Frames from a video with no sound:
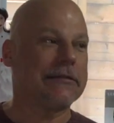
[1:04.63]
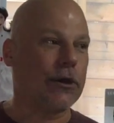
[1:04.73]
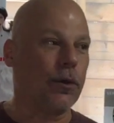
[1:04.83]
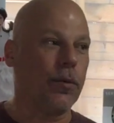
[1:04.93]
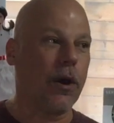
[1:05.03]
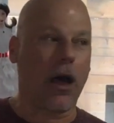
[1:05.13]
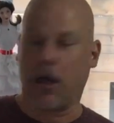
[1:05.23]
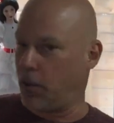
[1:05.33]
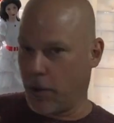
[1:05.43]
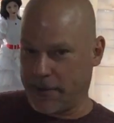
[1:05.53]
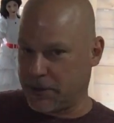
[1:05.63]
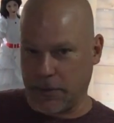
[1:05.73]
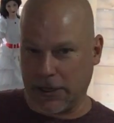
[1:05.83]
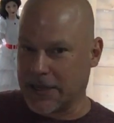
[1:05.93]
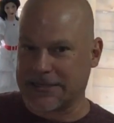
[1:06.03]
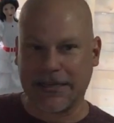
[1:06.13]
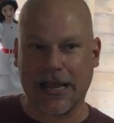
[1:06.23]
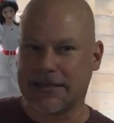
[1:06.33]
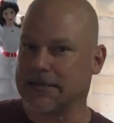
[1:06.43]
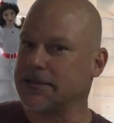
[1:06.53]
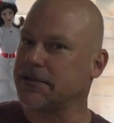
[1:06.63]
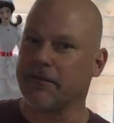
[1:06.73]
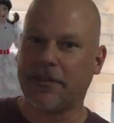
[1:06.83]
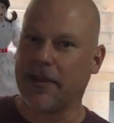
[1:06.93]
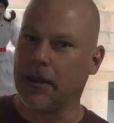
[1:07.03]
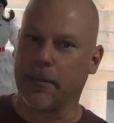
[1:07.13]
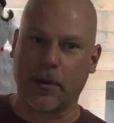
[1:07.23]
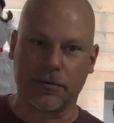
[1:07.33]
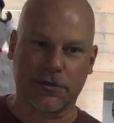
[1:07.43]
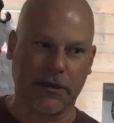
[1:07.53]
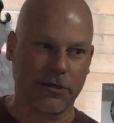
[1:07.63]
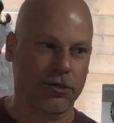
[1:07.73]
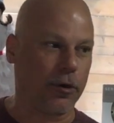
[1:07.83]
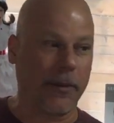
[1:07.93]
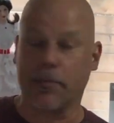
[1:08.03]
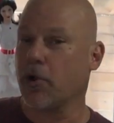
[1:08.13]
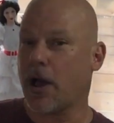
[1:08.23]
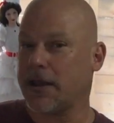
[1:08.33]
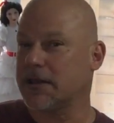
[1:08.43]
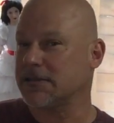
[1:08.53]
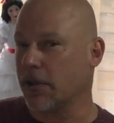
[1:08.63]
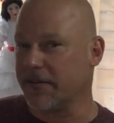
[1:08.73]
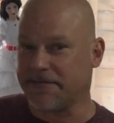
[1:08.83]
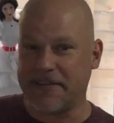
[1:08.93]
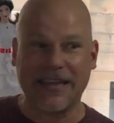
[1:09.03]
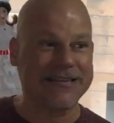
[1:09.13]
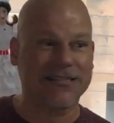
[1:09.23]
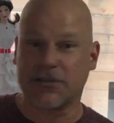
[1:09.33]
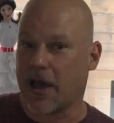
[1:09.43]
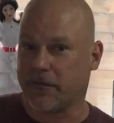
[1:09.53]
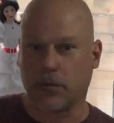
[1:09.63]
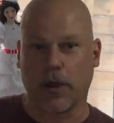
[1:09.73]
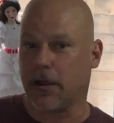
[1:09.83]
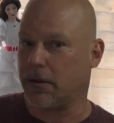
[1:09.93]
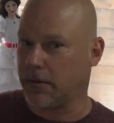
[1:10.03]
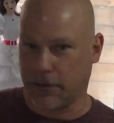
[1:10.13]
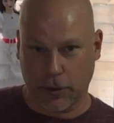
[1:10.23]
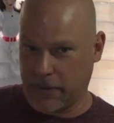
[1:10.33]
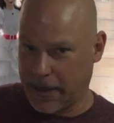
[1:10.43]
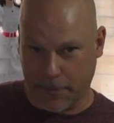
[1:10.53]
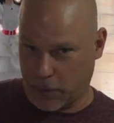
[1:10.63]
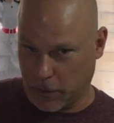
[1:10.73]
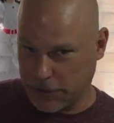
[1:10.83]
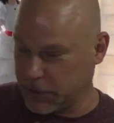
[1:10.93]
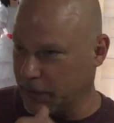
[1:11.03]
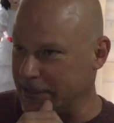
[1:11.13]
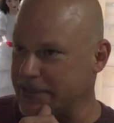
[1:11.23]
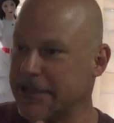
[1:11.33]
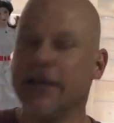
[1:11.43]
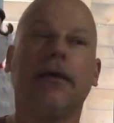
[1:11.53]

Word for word: So I uh, will be doing lots of classes, everything about uh, Janome products, all the feet, software, you name it, we'll do it.